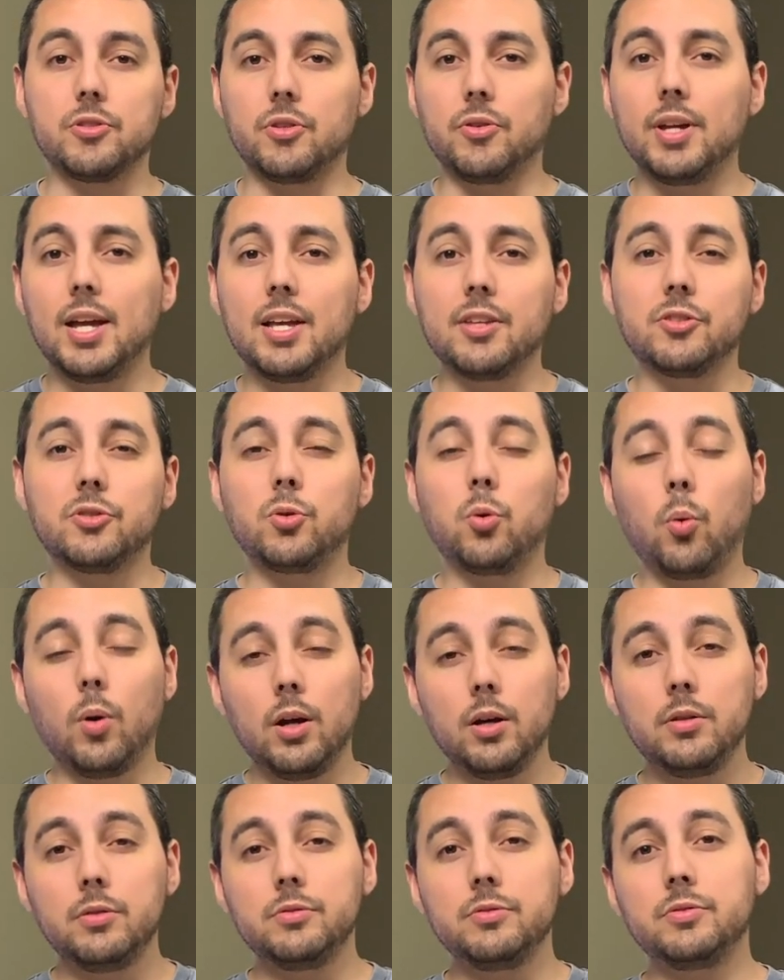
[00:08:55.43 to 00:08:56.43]
So it has
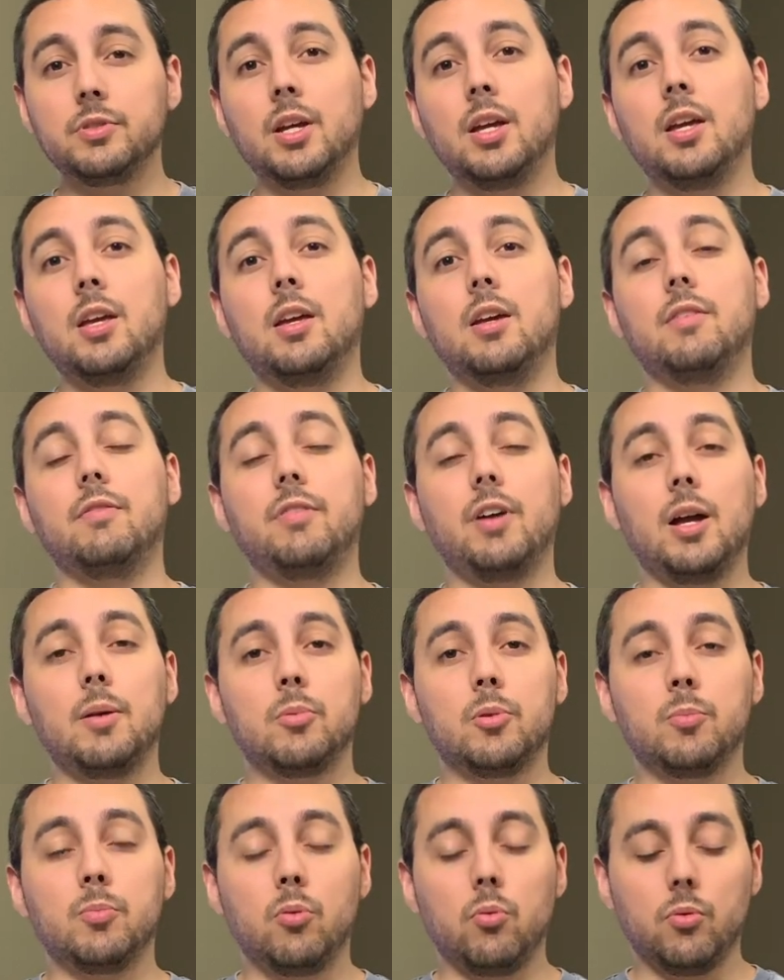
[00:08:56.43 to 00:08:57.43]
12
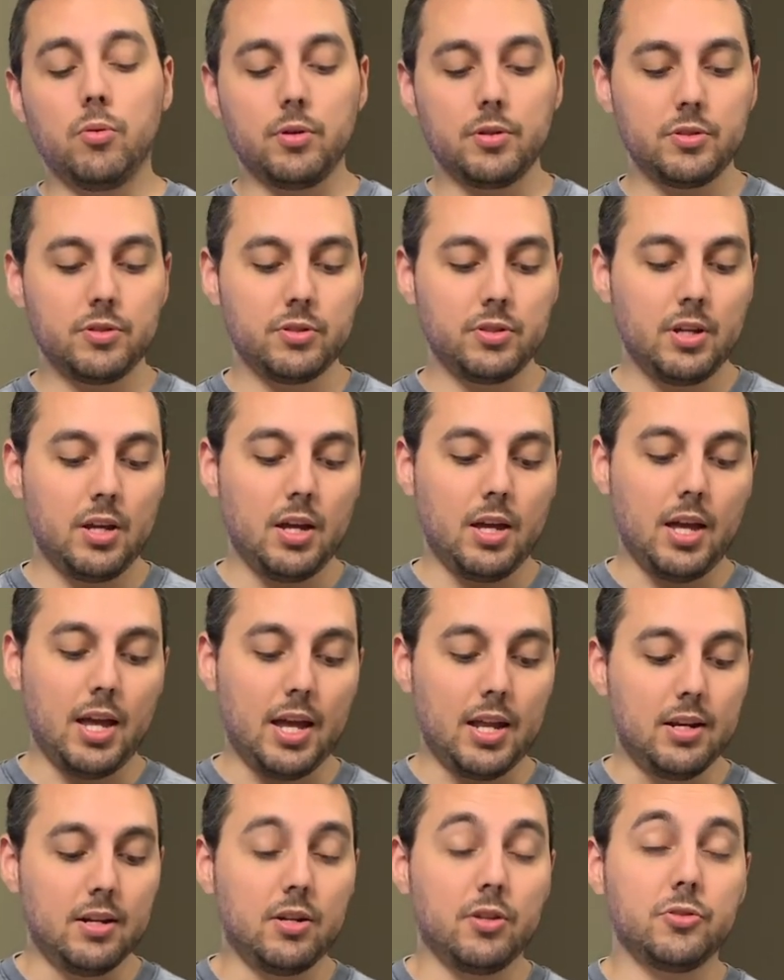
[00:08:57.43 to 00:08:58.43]
fiber ports,
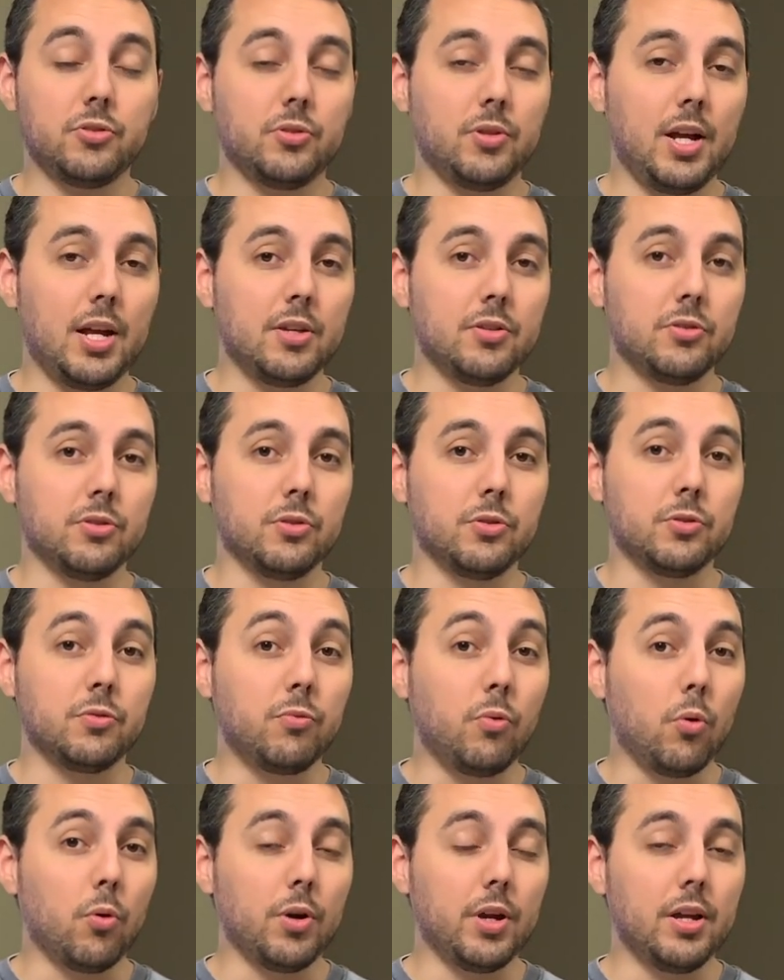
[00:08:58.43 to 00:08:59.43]
and it also has those
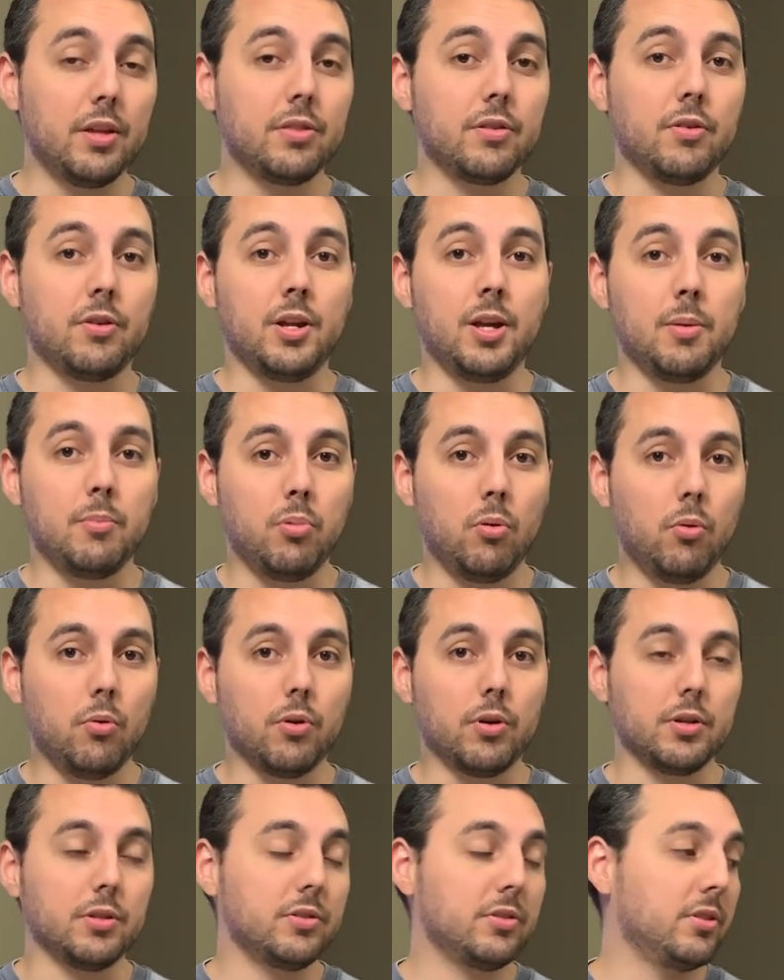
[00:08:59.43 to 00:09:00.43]
four Ethernet
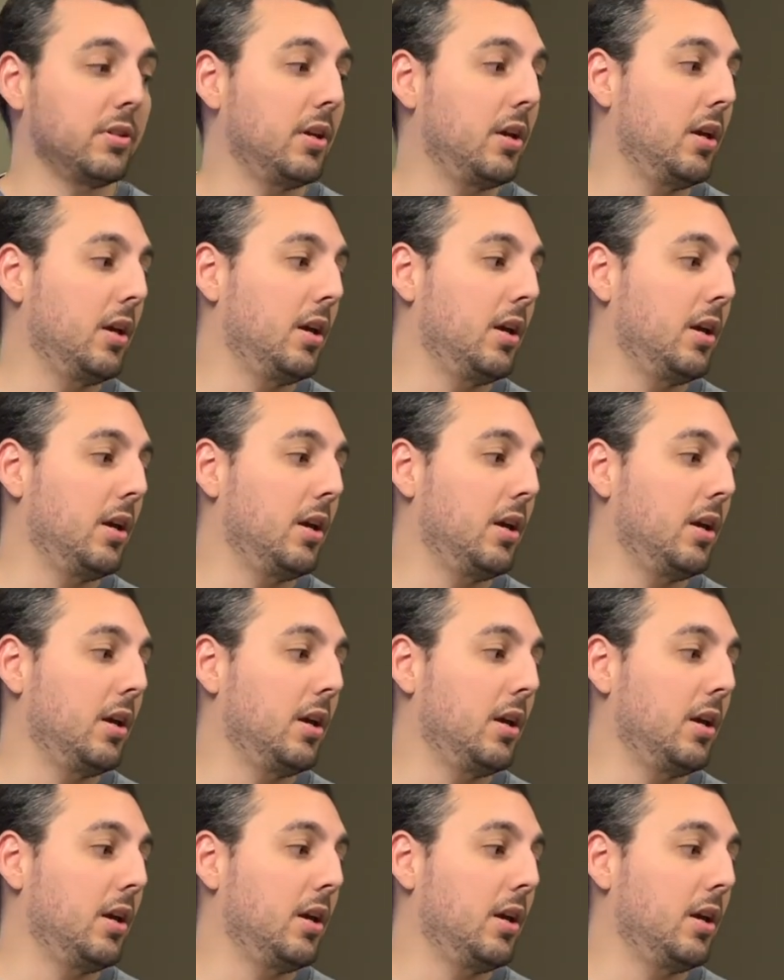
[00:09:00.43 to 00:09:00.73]
ports.